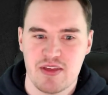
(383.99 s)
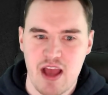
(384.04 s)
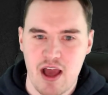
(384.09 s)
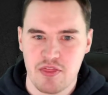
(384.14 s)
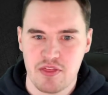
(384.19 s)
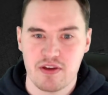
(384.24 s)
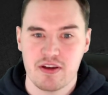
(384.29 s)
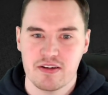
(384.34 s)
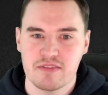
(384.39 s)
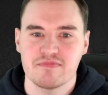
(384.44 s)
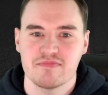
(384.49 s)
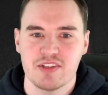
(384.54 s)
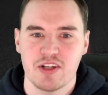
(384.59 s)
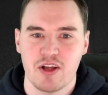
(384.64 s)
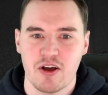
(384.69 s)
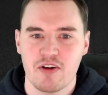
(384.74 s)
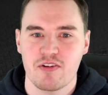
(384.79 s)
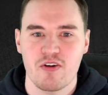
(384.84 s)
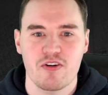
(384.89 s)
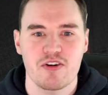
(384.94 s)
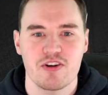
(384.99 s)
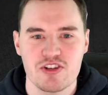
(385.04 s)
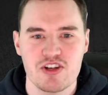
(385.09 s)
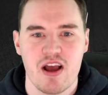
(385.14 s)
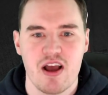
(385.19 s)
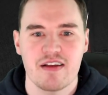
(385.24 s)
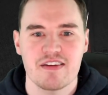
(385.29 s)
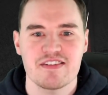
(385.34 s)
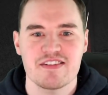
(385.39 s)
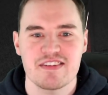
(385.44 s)
I think I've got a good
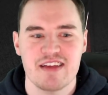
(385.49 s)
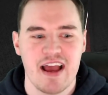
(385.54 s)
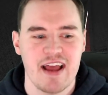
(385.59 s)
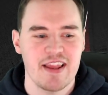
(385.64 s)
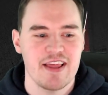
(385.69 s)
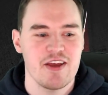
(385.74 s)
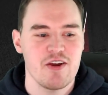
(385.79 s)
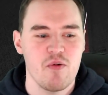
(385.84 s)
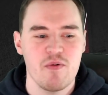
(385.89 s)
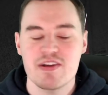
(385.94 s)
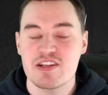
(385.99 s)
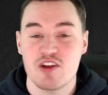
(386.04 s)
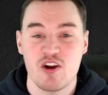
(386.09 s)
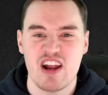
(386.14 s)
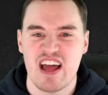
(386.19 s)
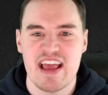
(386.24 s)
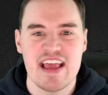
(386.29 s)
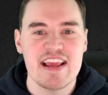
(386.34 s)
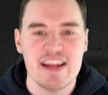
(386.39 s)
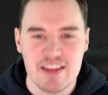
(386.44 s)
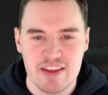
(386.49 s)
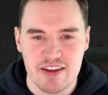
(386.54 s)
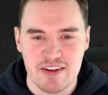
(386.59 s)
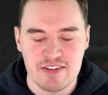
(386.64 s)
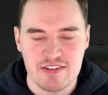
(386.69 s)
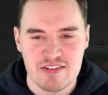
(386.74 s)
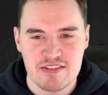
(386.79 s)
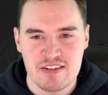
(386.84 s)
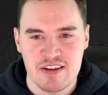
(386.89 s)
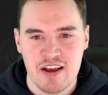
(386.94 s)
chance. And they always look like
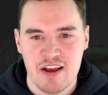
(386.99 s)
idiots.